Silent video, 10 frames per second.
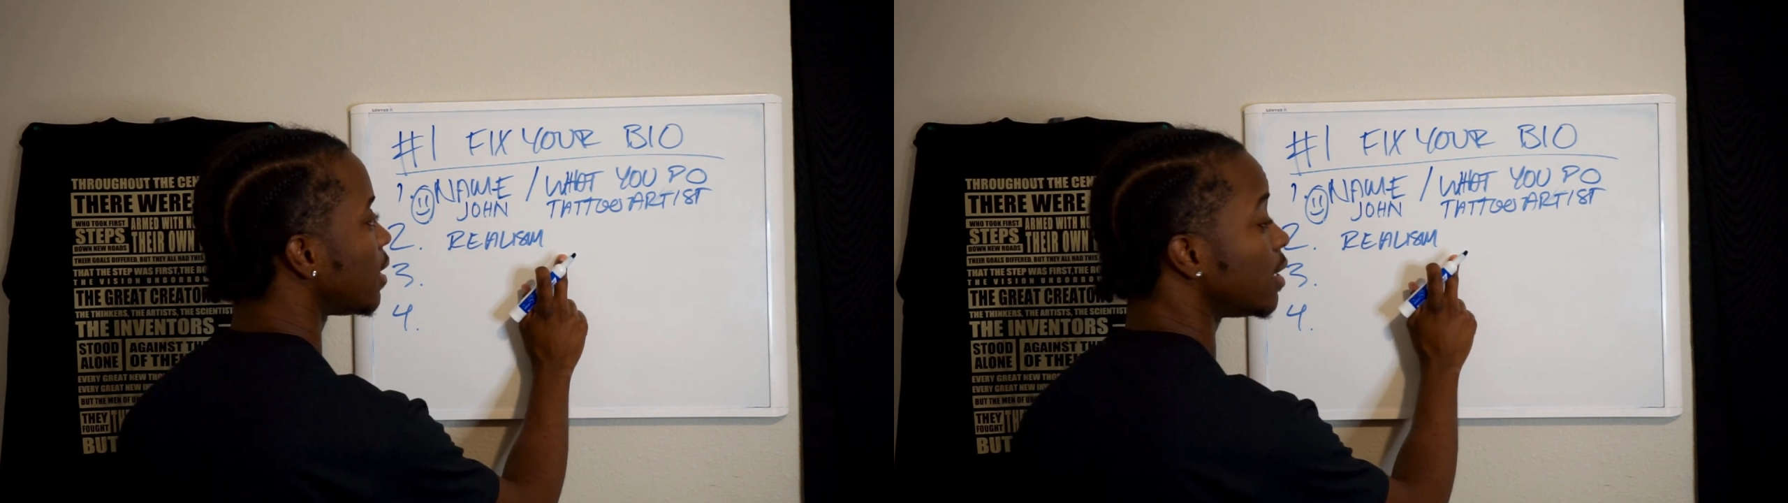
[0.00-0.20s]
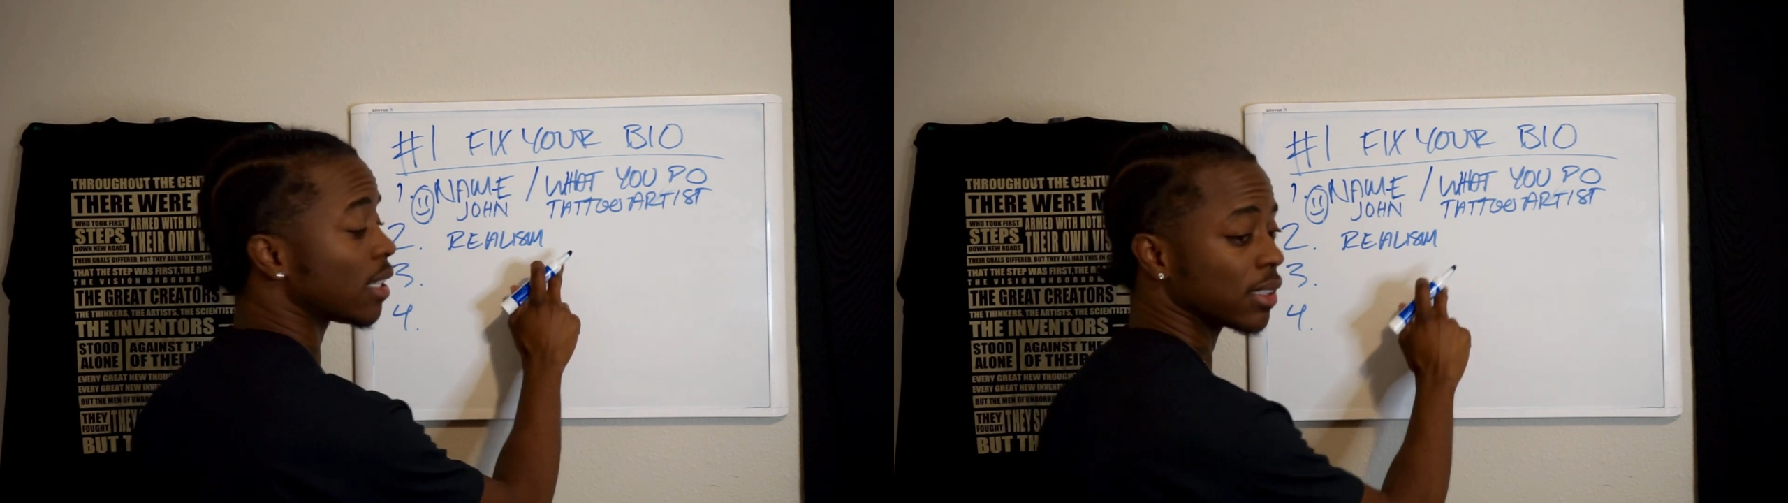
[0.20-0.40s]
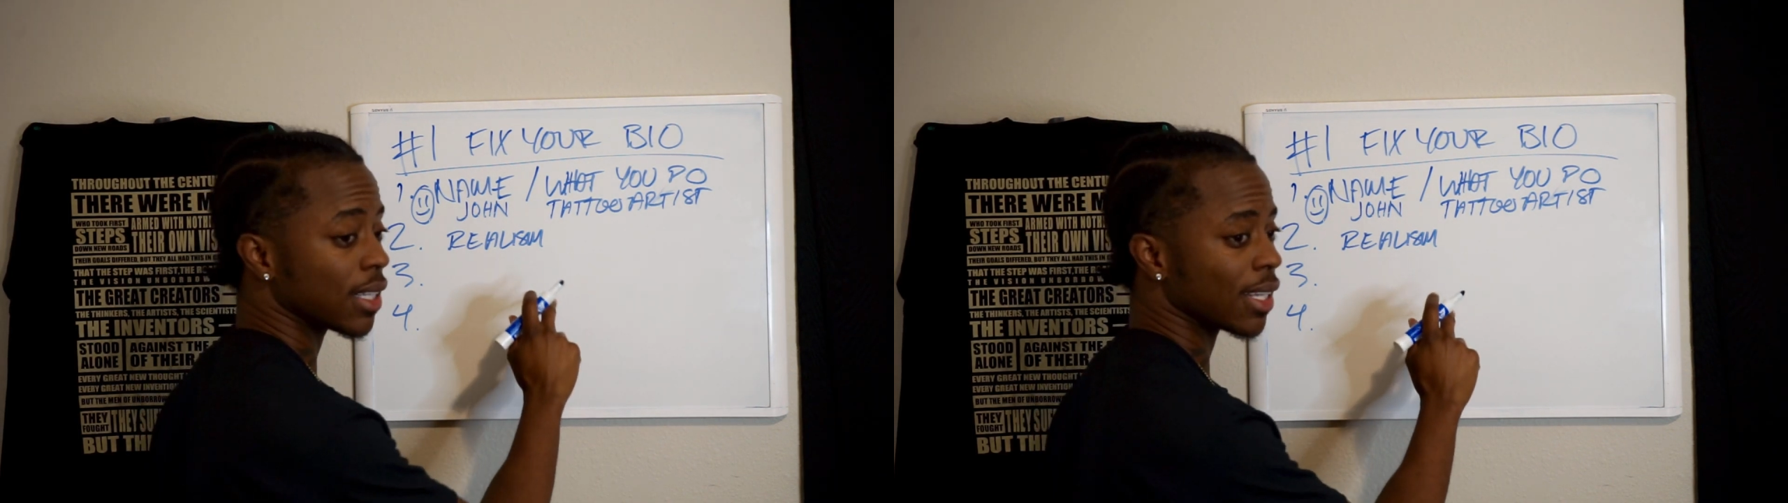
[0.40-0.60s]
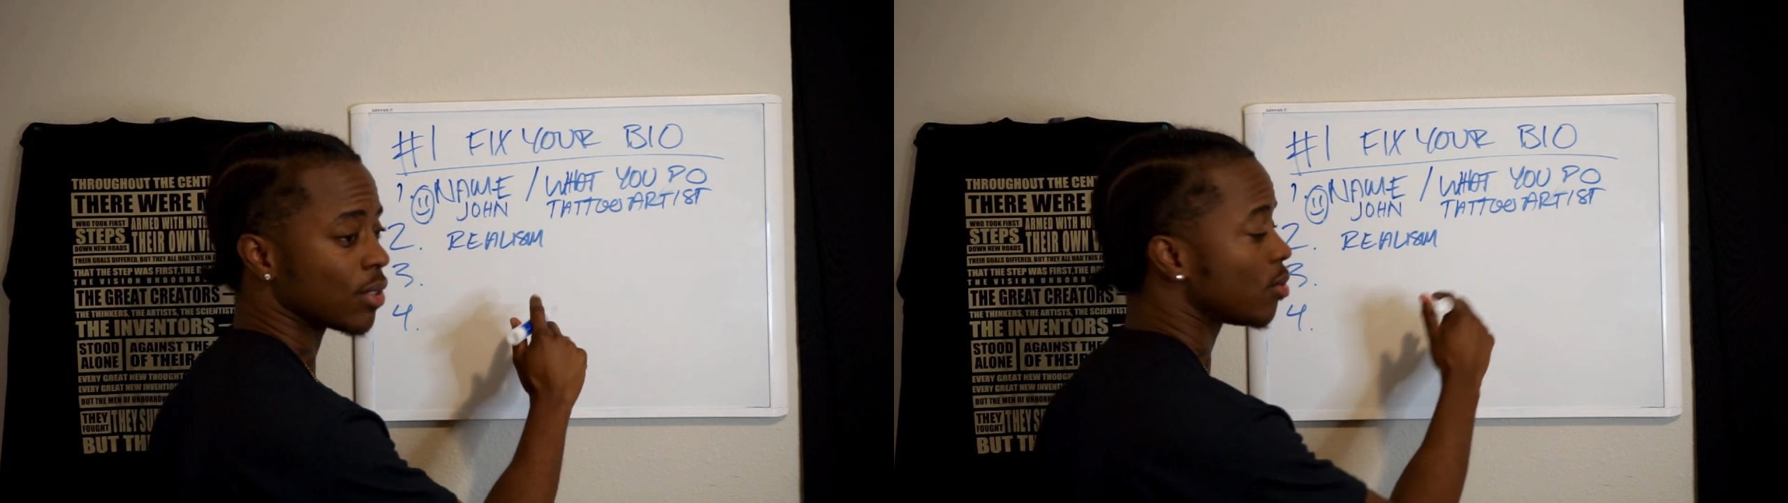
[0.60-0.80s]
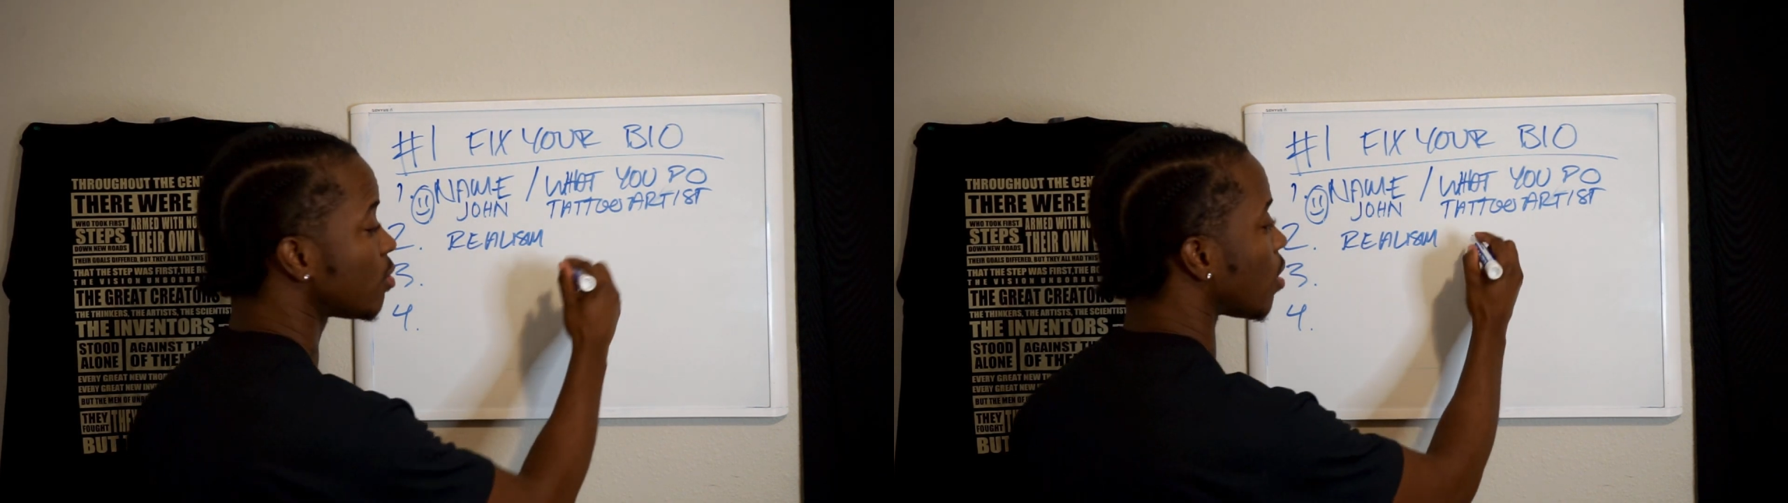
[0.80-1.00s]
does
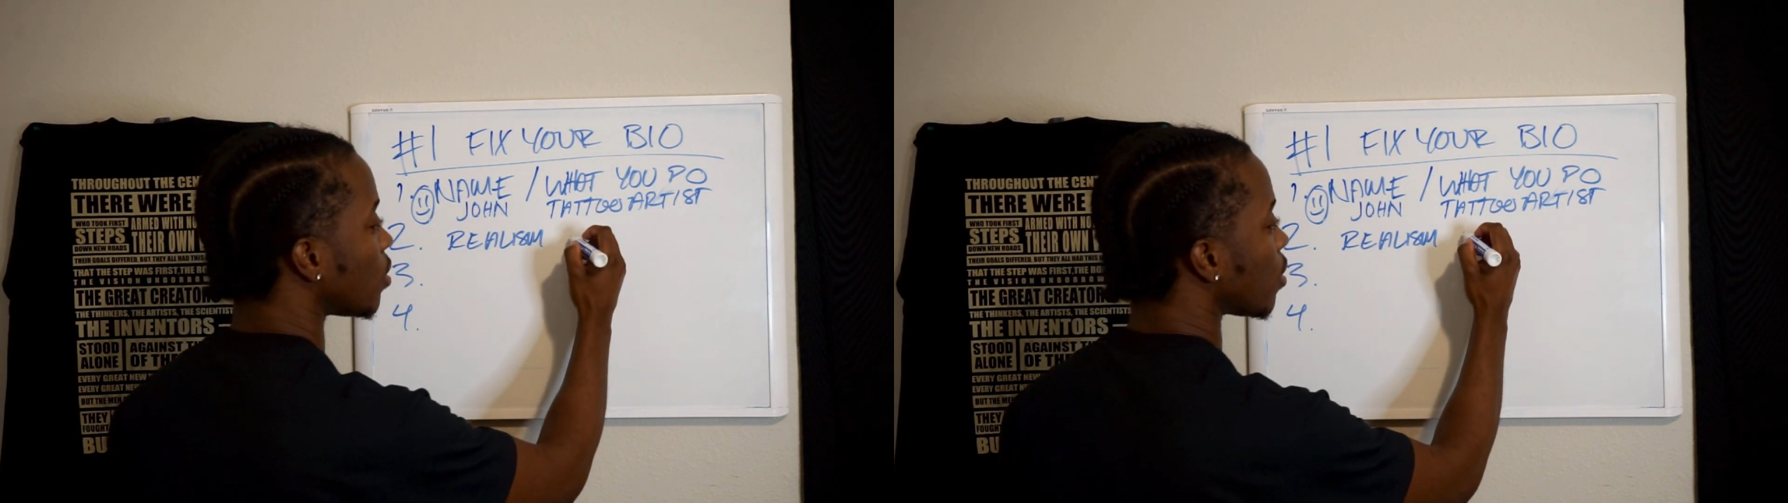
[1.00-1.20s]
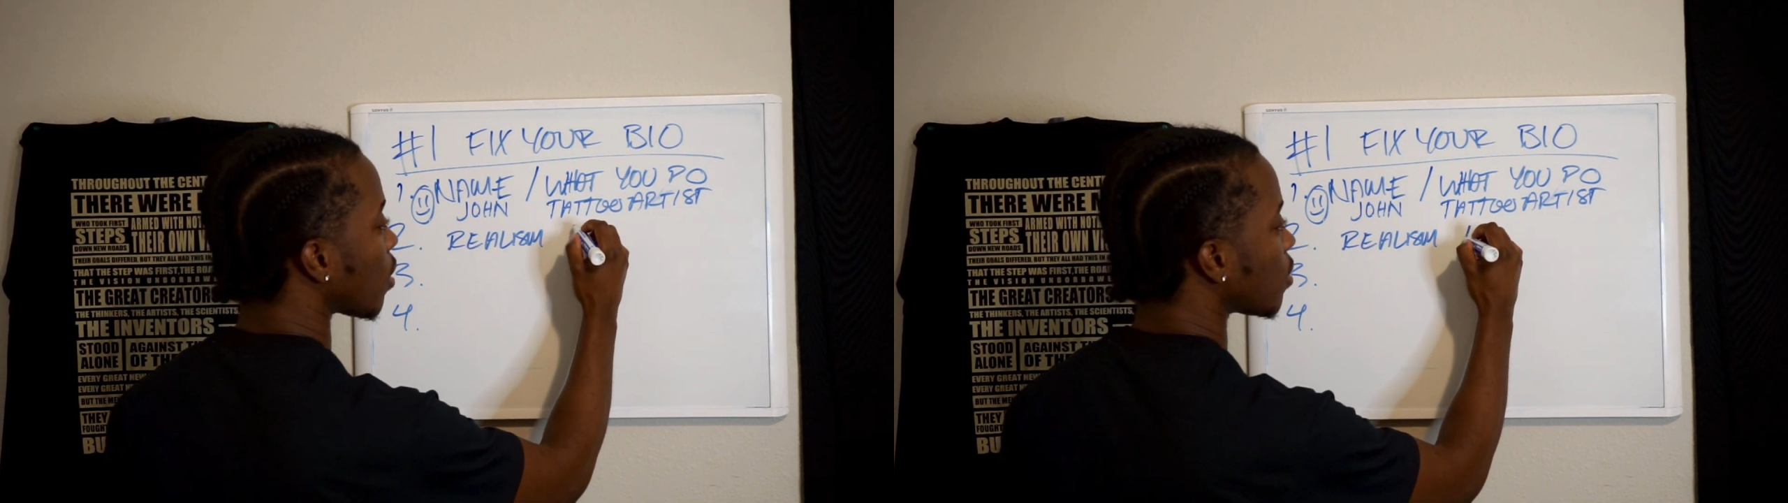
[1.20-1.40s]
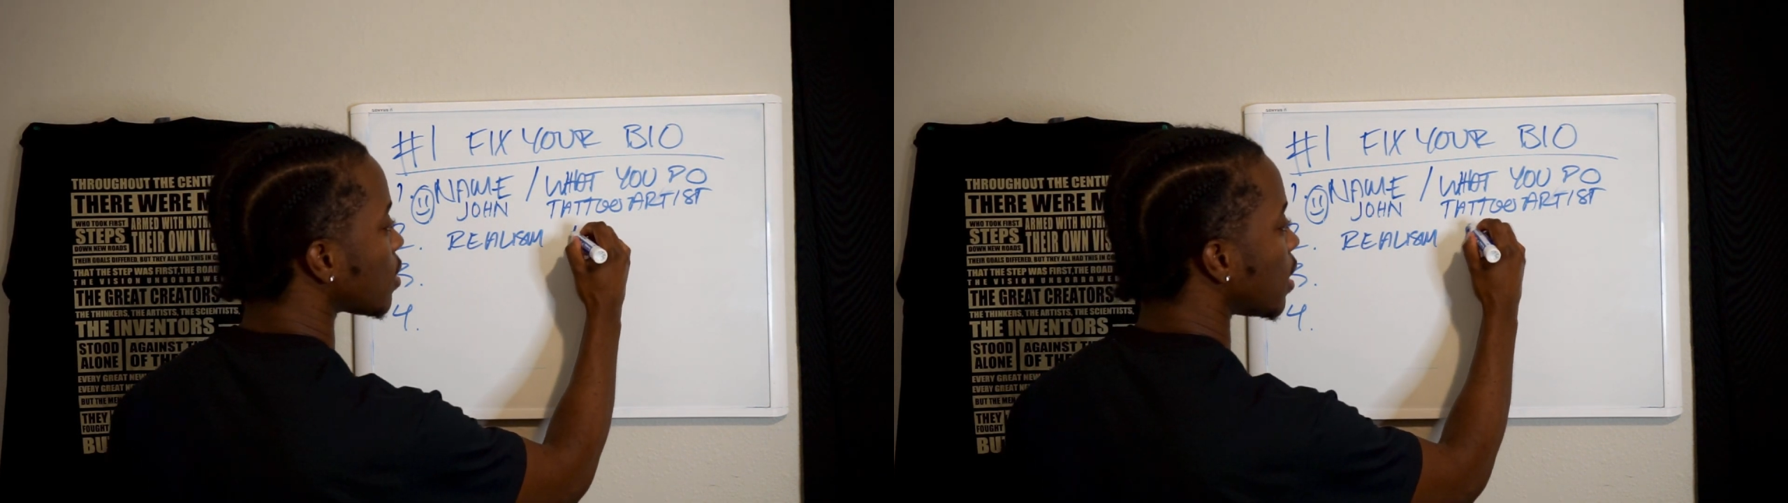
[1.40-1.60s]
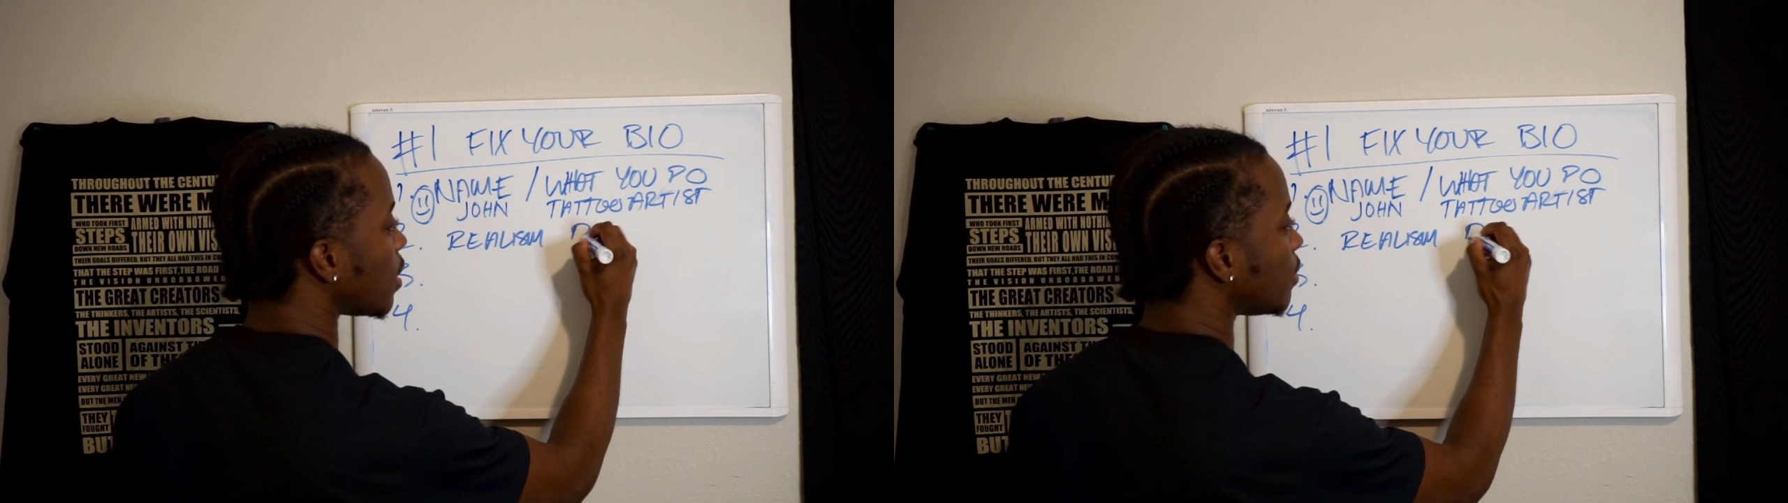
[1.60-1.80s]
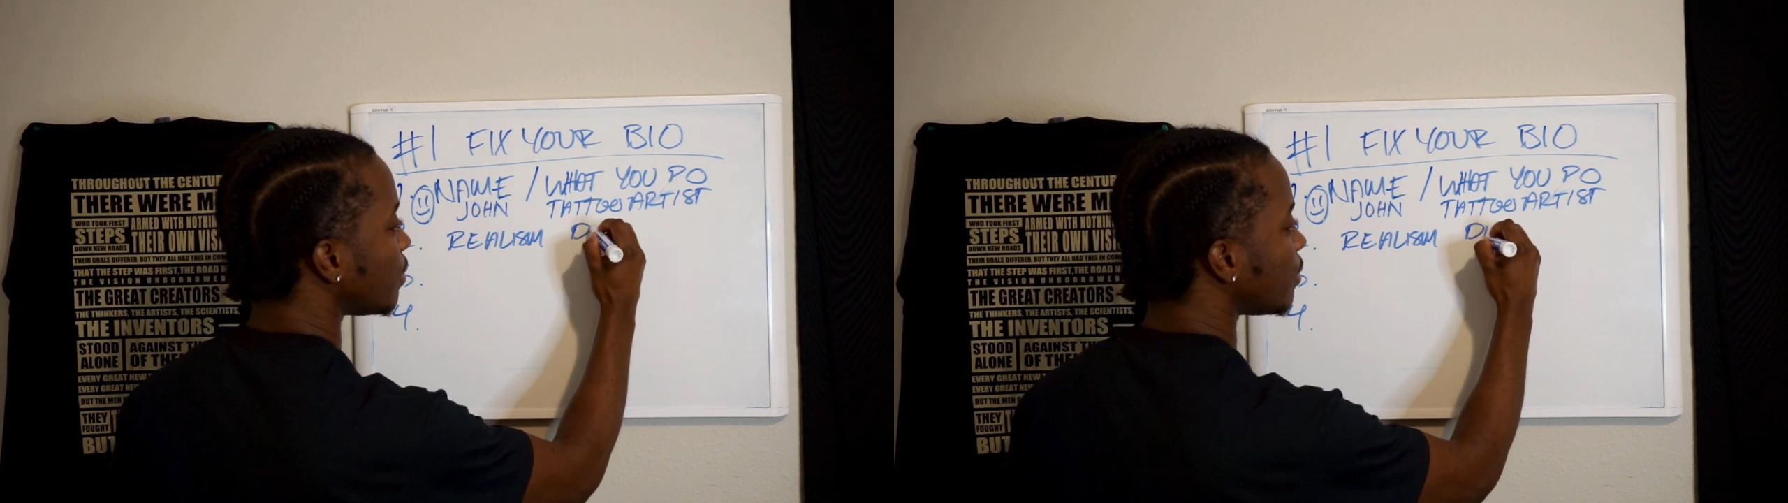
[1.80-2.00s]
tattoos on darker
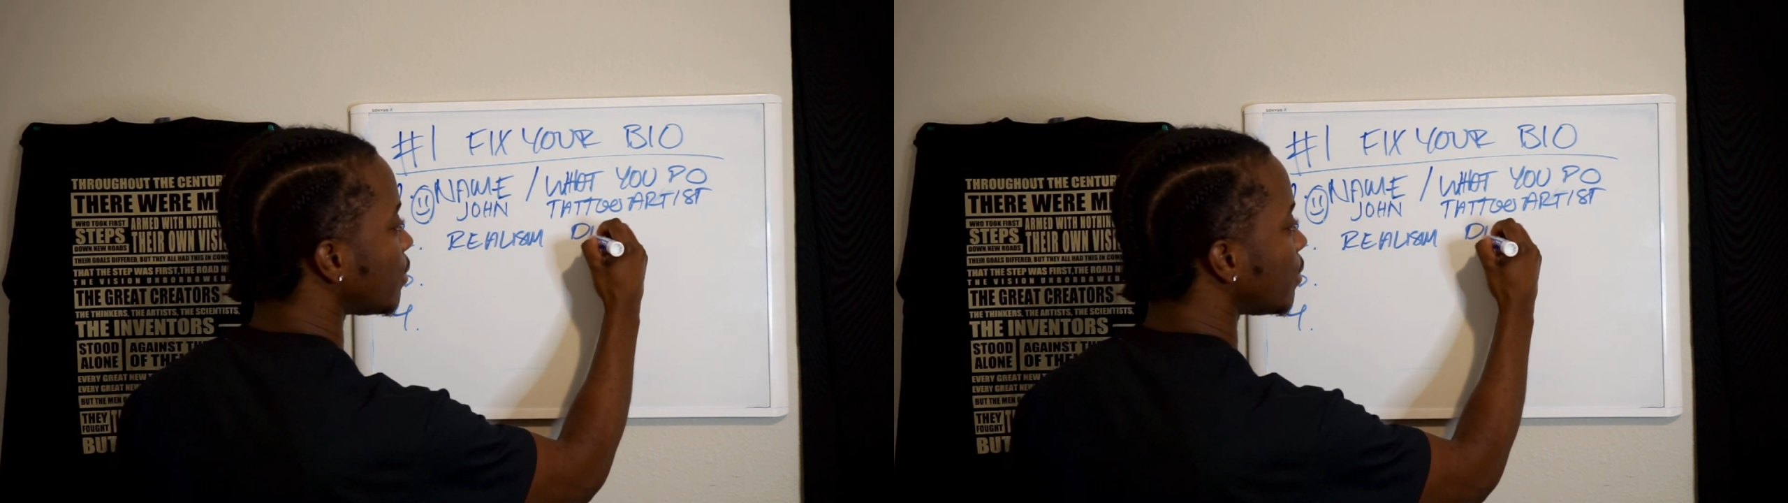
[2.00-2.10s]
skin.